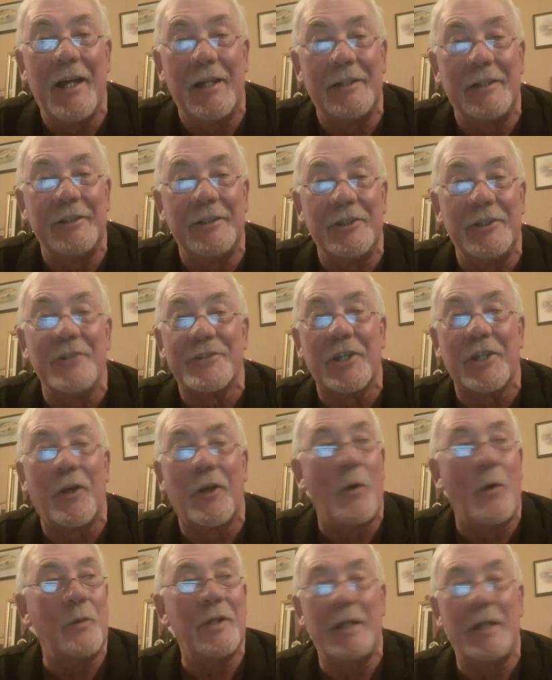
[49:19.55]
years
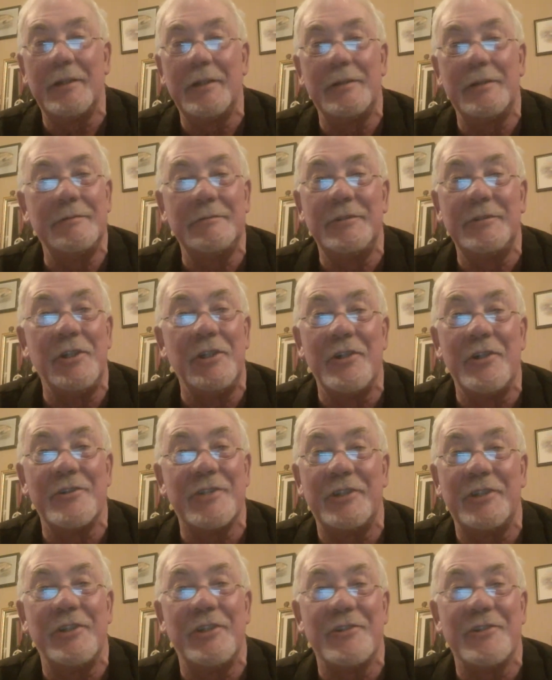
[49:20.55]
ago, years
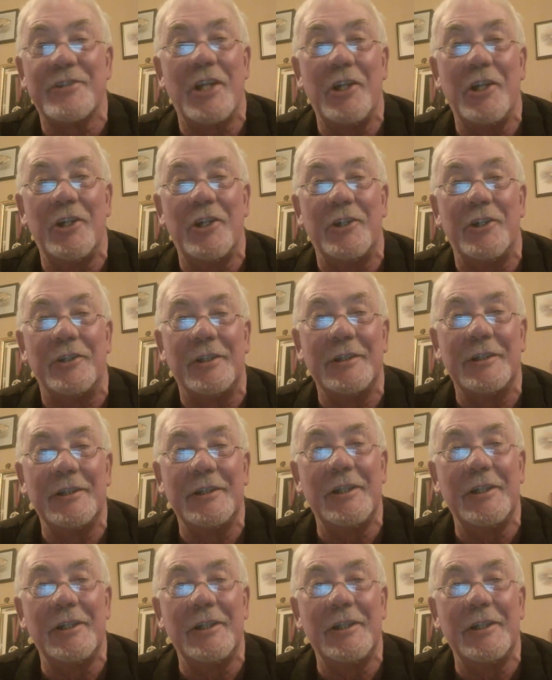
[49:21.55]
and years to learn.